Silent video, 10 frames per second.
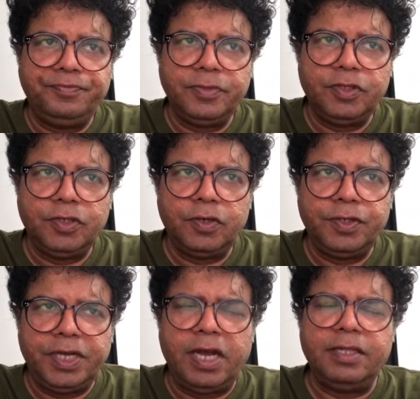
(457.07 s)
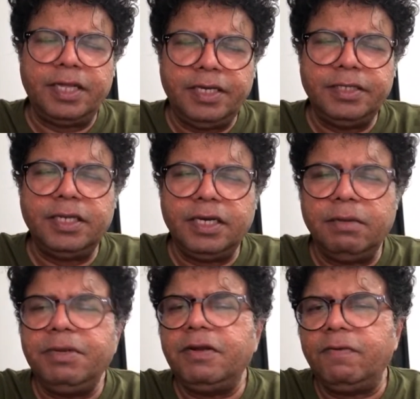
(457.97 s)
So yeah, that is a little
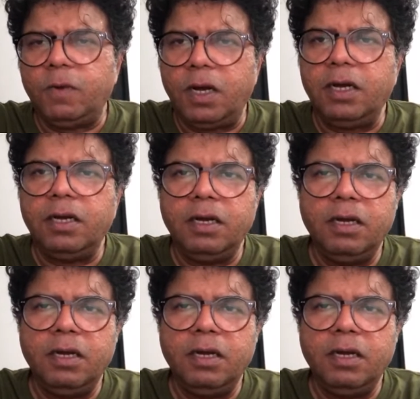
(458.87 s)
bit of work.